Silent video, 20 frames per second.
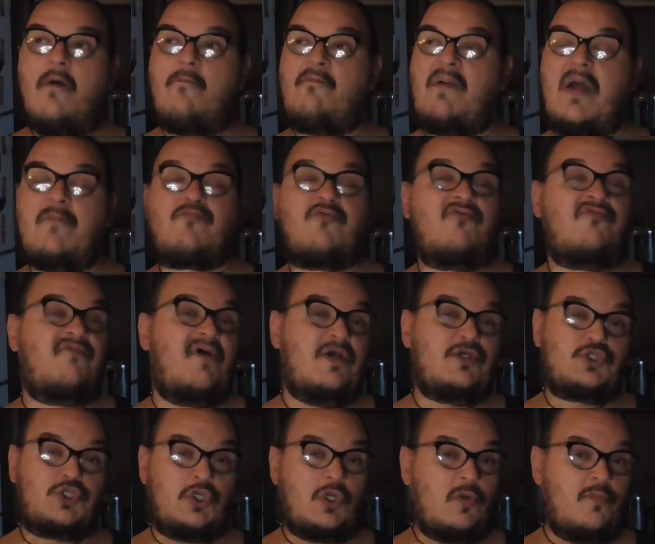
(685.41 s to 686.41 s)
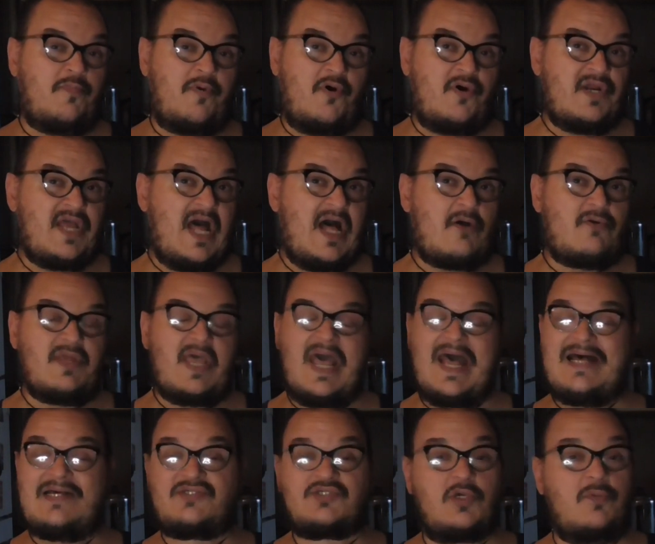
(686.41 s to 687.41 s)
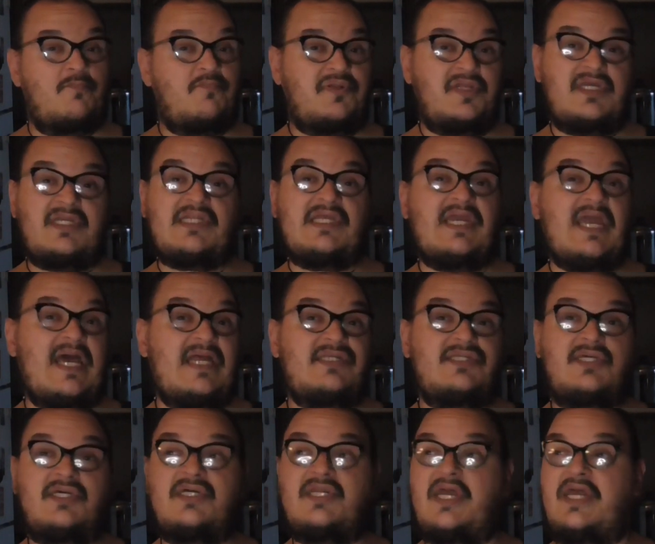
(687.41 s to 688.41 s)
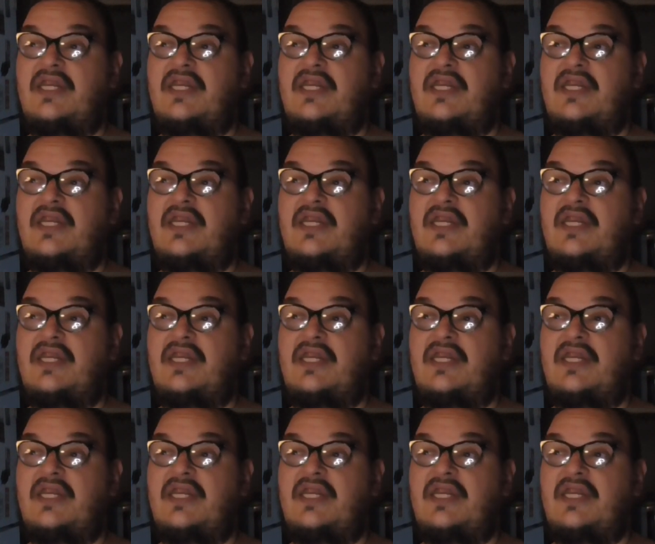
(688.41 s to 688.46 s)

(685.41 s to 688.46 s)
My professional burnout has completely ended.